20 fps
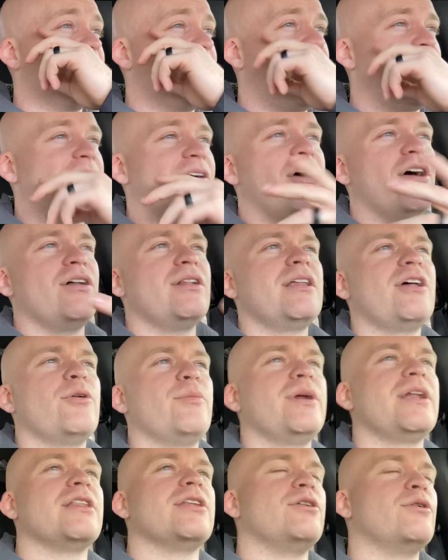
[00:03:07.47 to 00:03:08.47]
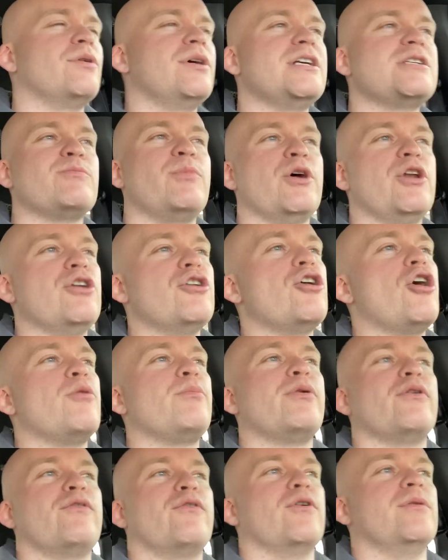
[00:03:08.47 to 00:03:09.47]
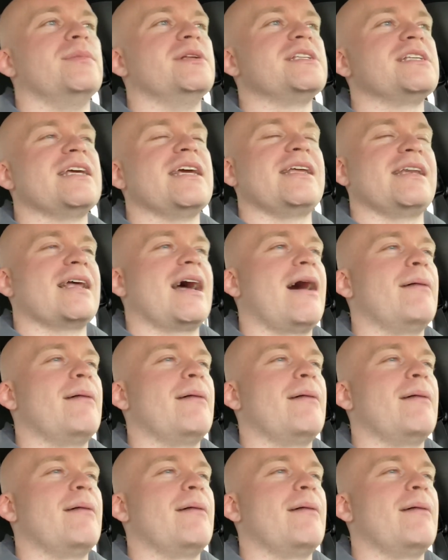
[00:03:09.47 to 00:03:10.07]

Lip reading: I don't know, a little bit of the noise, but no performance gain.